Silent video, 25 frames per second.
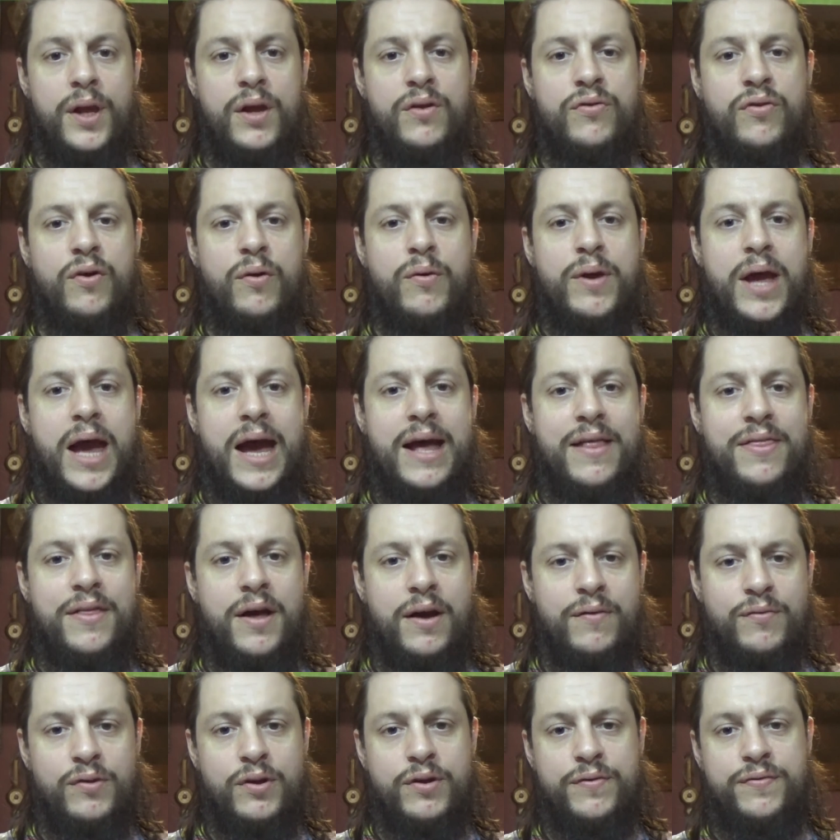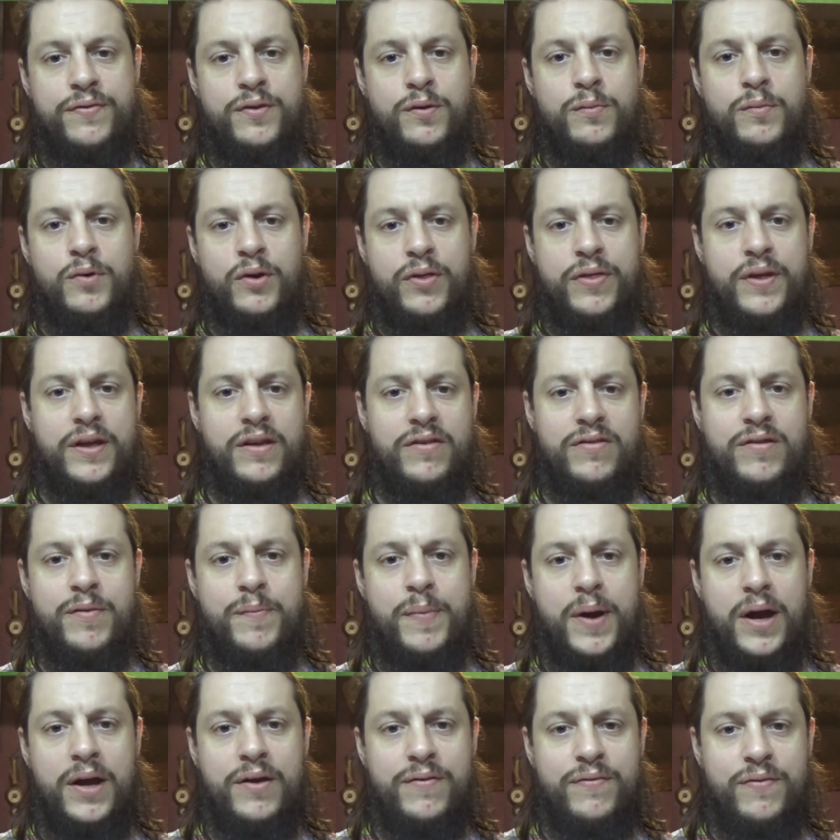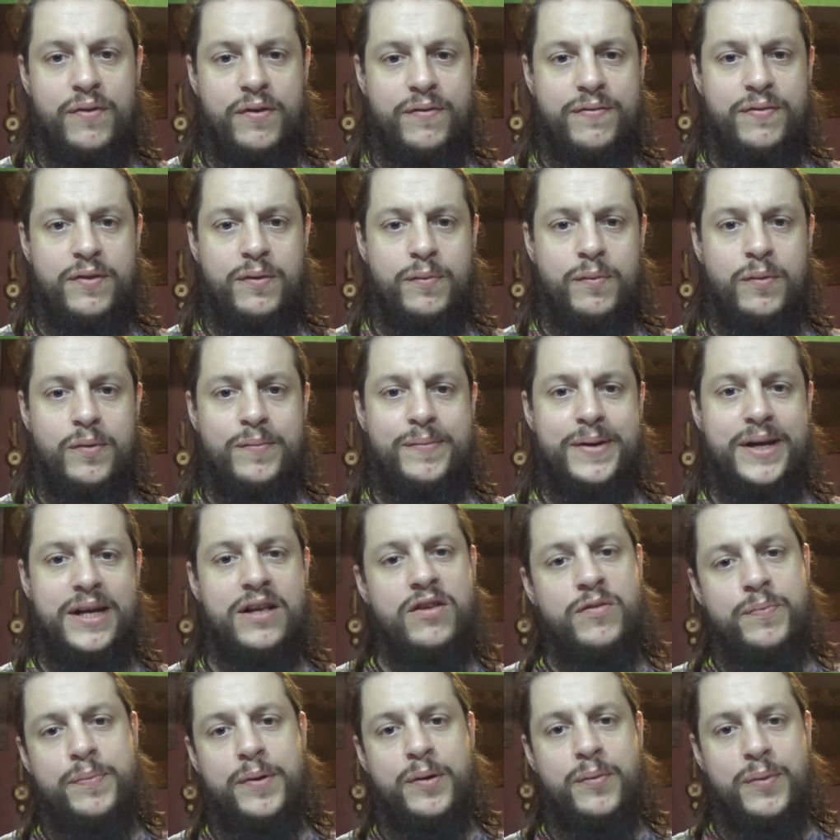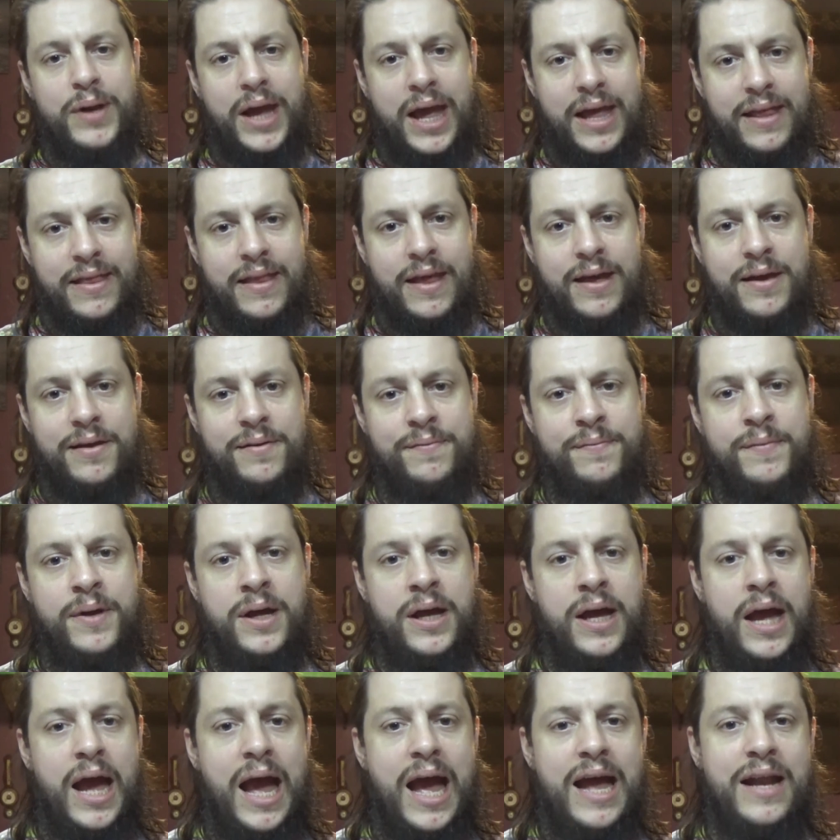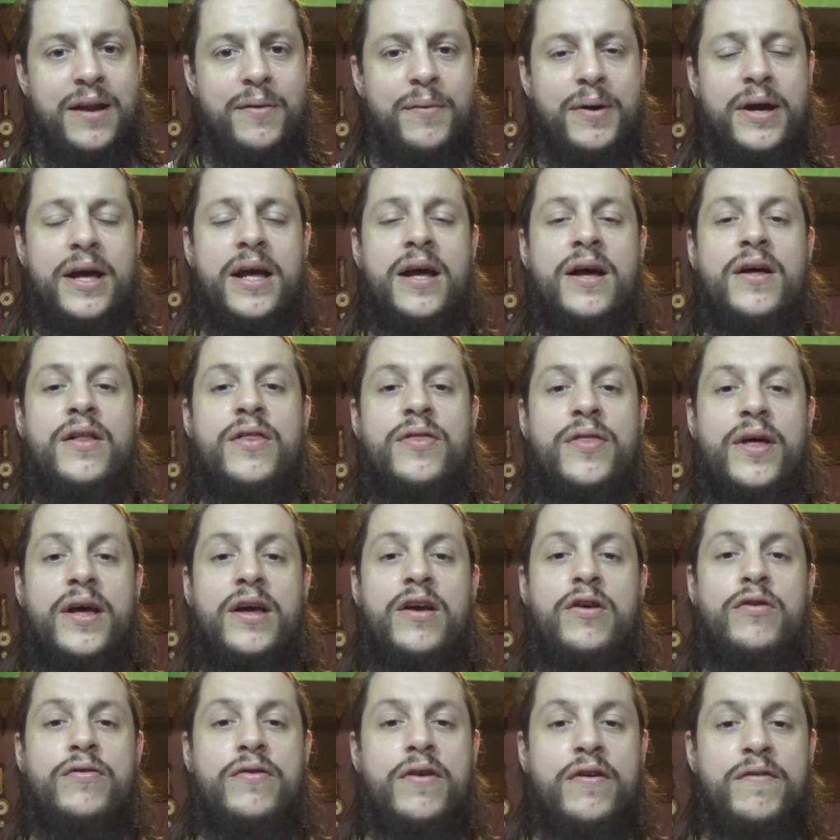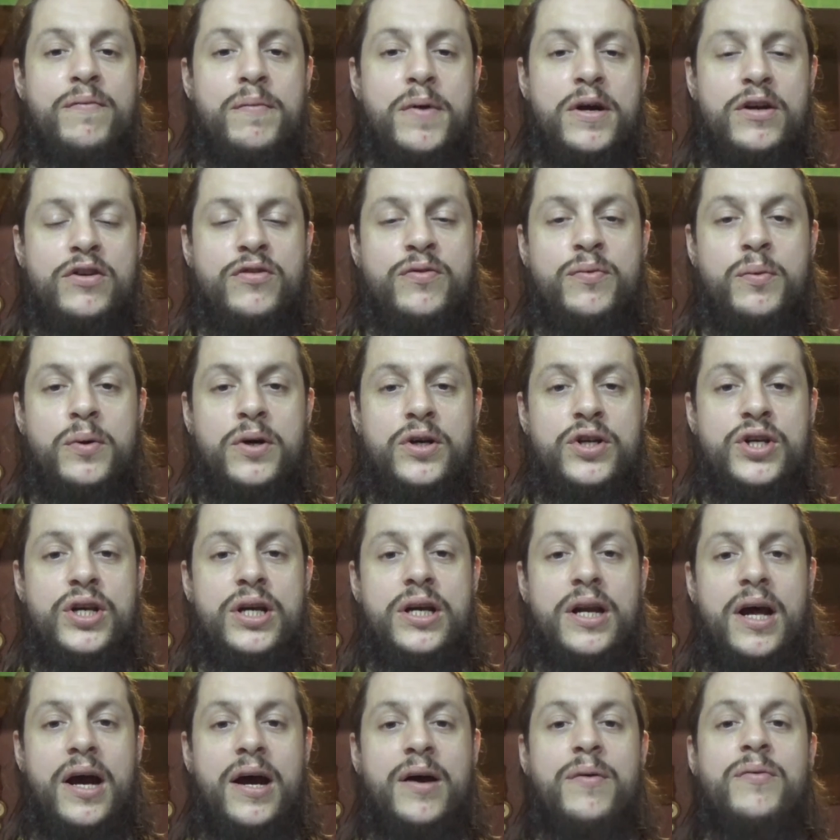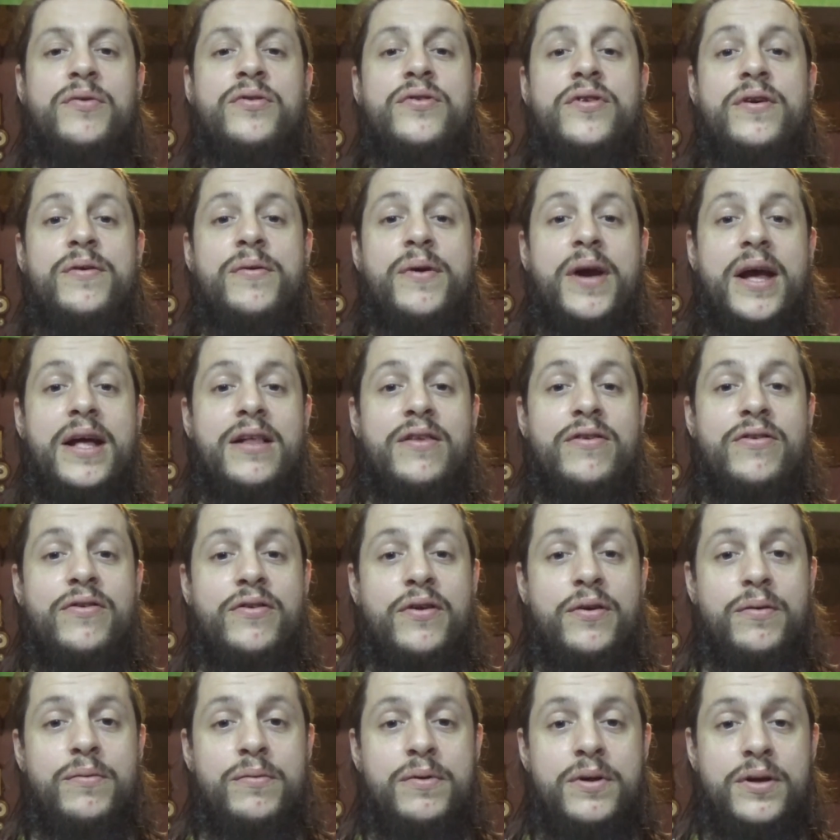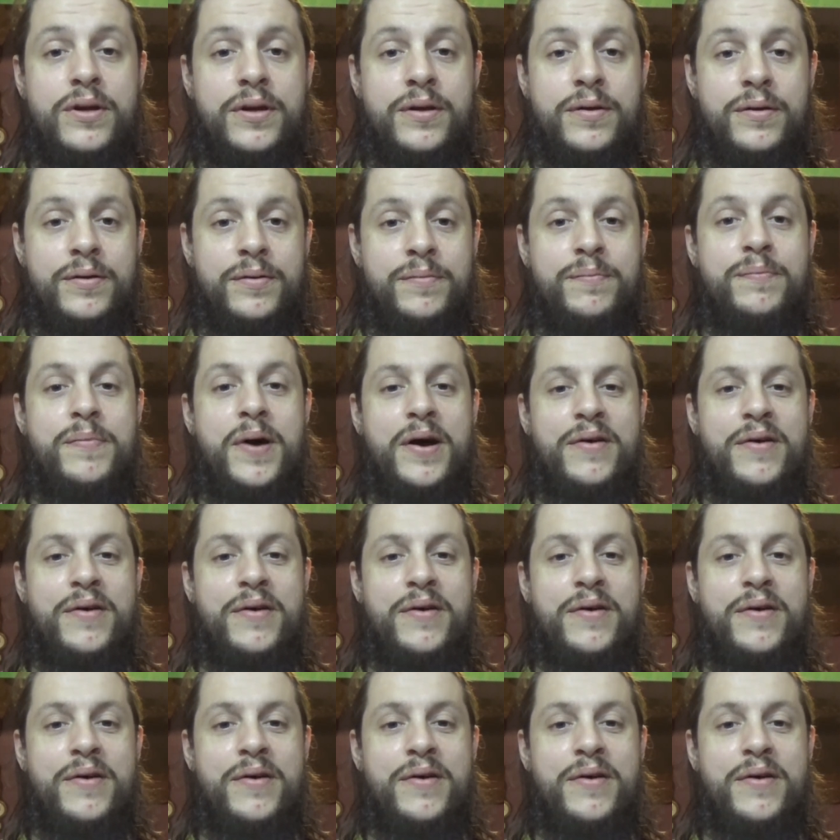So yeah, I've got a few more things to buy for a few more bits, but we're getting there. Anyway, thank you so much for watching. I will see you again soon.